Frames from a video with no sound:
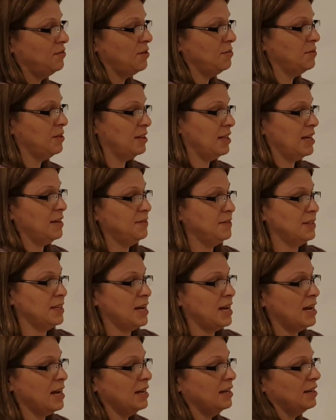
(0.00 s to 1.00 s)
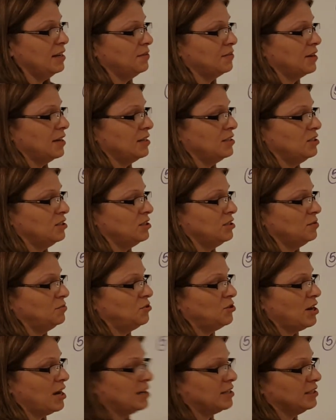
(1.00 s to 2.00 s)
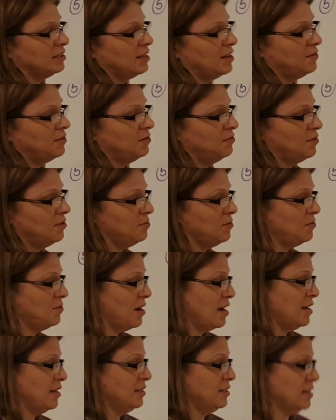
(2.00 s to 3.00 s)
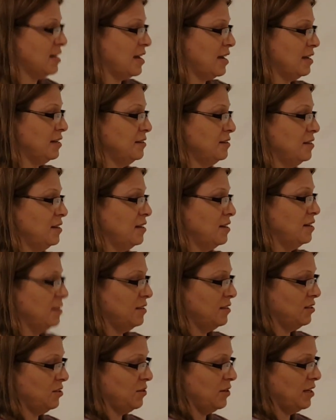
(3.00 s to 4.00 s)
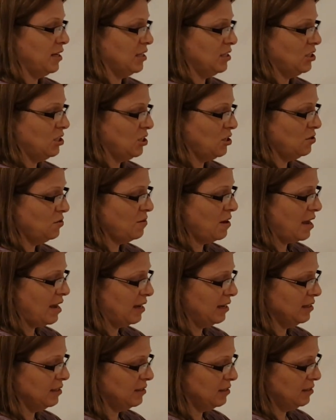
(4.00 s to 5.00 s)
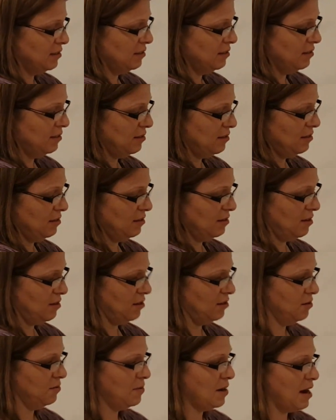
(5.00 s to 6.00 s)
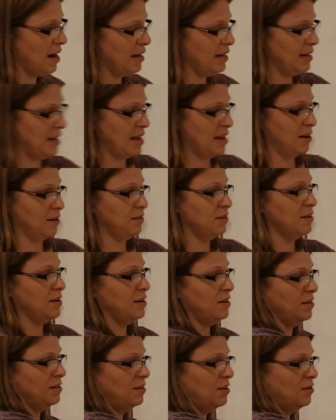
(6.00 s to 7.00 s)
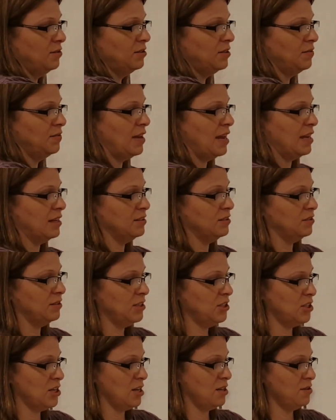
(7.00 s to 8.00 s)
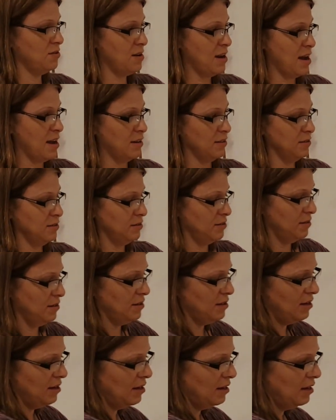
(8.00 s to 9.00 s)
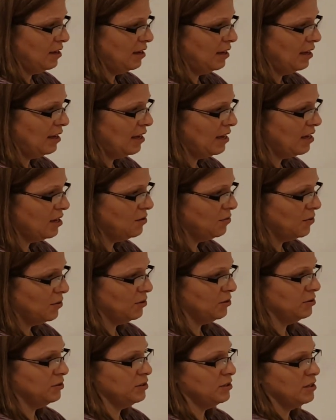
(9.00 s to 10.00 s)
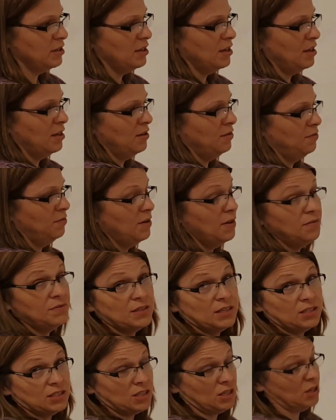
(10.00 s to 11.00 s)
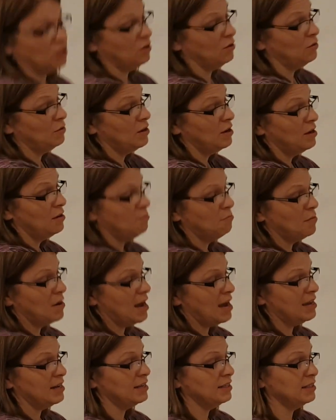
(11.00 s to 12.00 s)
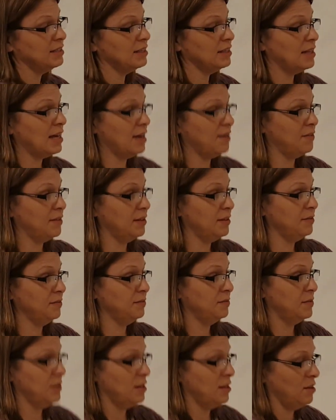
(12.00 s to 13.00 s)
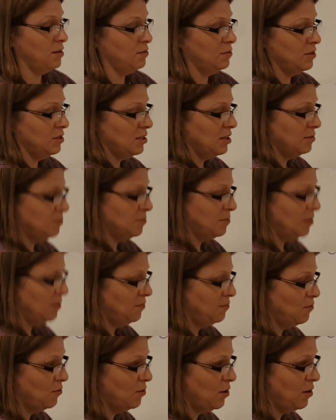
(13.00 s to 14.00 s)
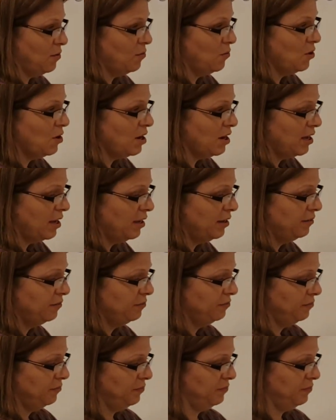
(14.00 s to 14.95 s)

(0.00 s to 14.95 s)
from the left side, I've got to subtract 11 from the right side. So I get 2x on the right now. Those have canceled each other out. Equals 52 minus 11, which gives me 41.